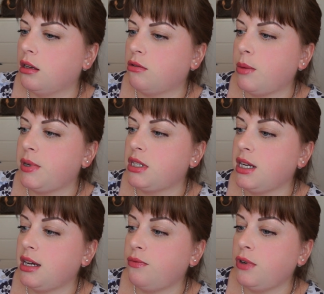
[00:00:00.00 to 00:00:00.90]
Grip is
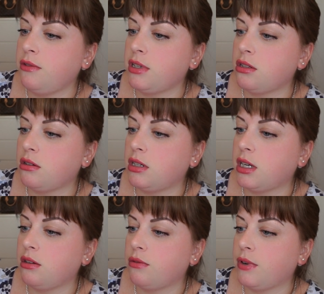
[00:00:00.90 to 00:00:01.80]
now fully restored
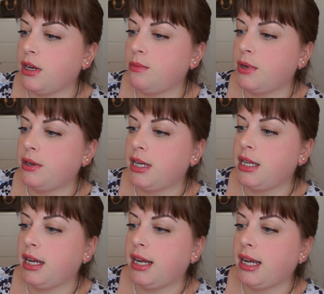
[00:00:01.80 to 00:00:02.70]
and your phone will
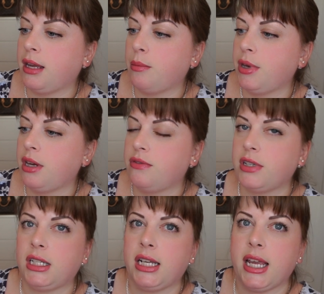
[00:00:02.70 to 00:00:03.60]
adhere
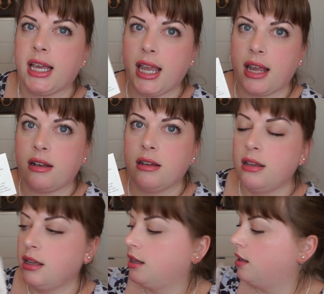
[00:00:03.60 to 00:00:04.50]
perfectly again.
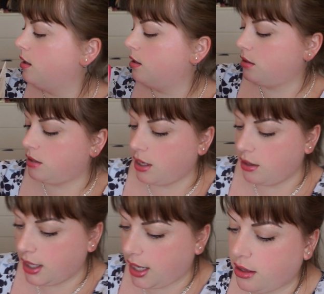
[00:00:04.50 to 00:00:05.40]
So
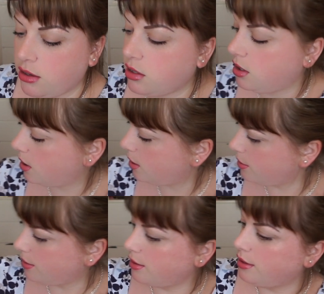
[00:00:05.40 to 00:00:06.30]
again, good to know.